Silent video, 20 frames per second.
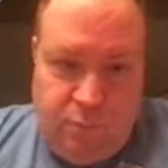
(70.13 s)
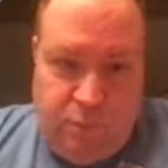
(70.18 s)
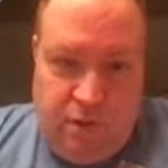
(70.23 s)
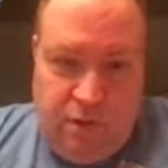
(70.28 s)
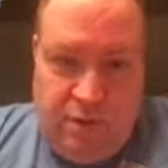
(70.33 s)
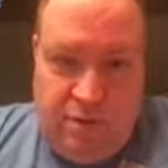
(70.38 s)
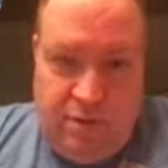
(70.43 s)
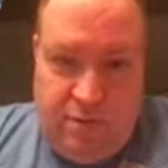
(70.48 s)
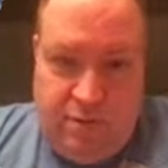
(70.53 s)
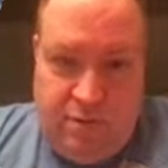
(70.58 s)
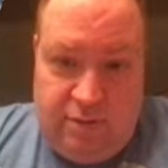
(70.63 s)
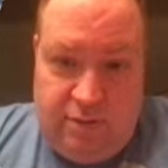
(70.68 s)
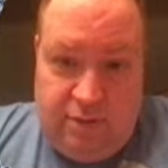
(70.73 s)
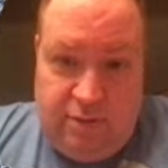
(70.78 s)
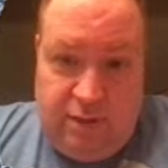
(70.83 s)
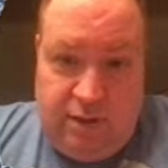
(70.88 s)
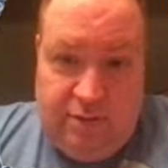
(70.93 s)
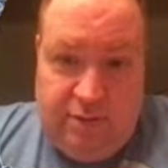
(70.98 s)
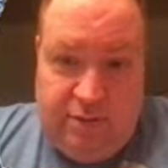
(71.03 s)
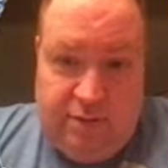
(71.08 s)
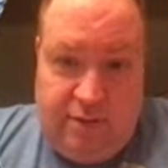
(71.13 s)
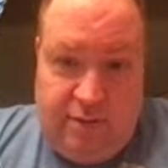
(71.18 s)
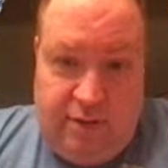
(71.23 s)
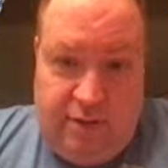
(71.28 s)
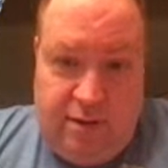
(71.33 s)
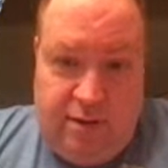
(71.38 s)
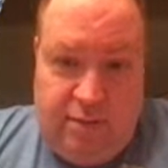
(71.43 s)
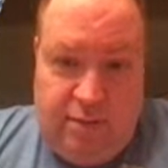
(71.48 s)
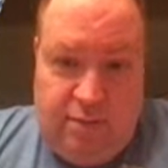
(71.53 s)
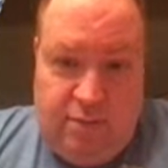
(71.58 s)
There's a lot to take
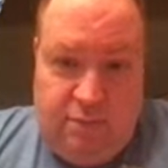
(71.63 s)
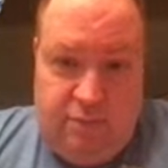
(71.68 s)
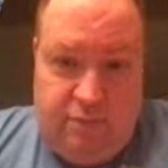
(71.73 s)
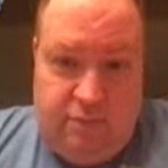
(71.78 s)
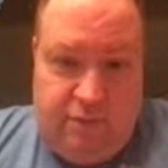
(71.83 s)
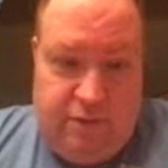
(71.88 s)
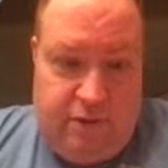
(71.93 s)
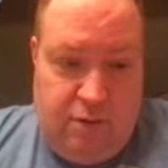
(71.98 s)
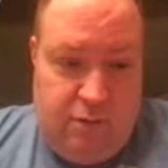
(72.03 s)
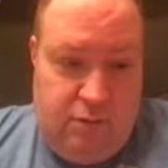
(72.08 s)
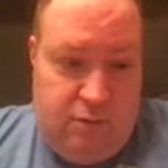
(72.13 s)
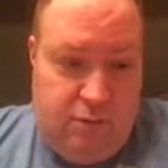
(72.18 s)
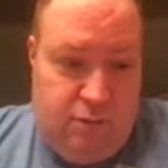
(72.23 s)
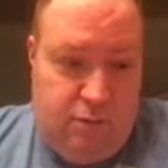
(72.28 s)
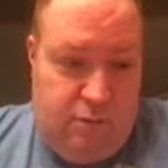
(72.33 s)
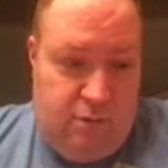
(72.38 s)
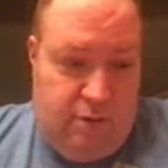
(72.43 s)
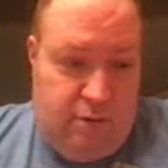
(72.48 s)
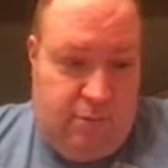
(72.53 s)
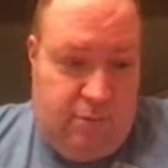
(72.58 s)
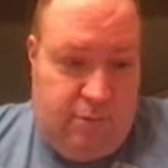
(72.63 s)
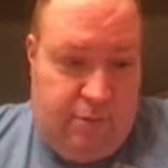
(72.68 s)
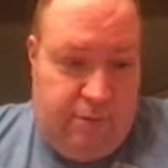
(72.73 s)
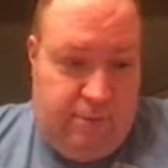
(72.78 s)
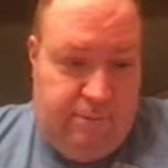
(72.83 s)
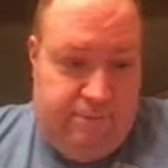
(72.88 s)
care of if I don't do it that way.